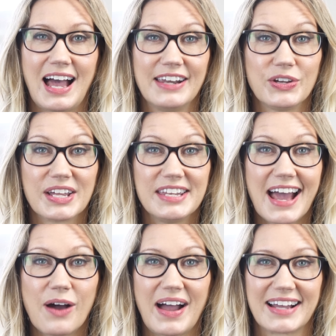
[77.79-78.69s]
And you can
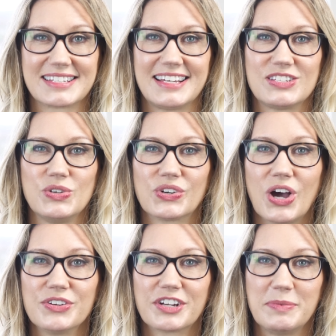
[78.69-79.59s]
now access your
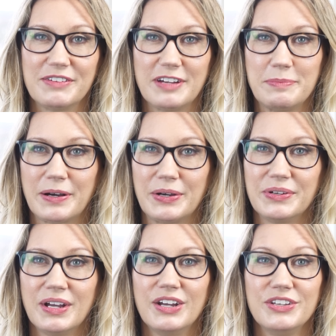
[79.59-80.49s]
CodeCommit
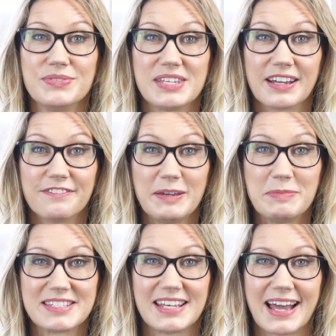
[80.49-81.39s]
repo using a V
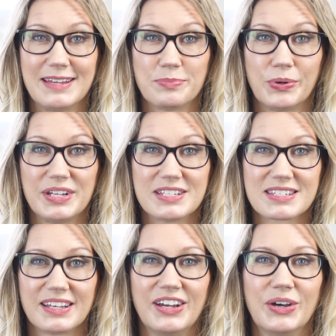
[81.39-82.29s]
P C endpoint,